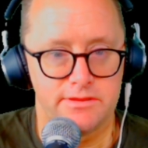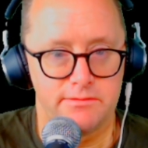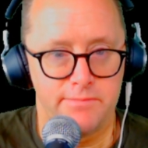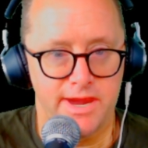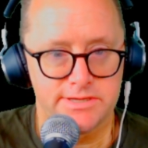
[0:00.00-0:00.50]

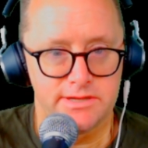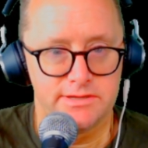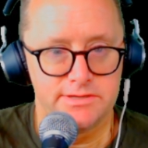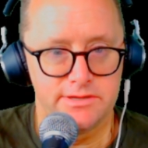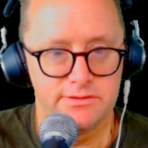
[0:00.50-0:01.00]

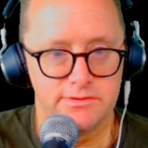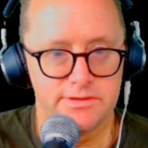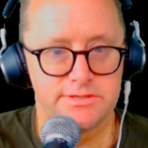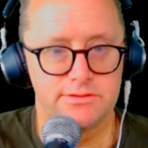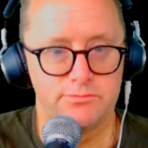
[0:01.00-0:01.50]
Mexican deal
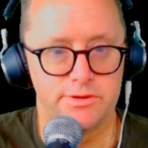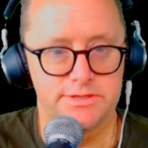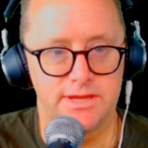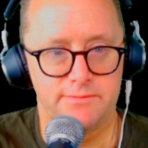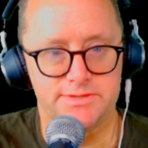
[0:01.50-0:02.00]
is the
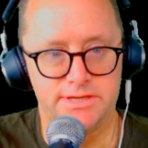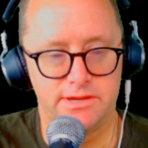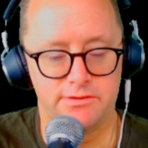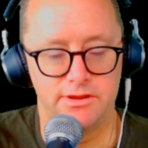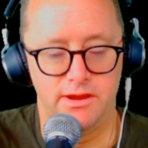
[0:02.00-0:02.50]
worst kept secret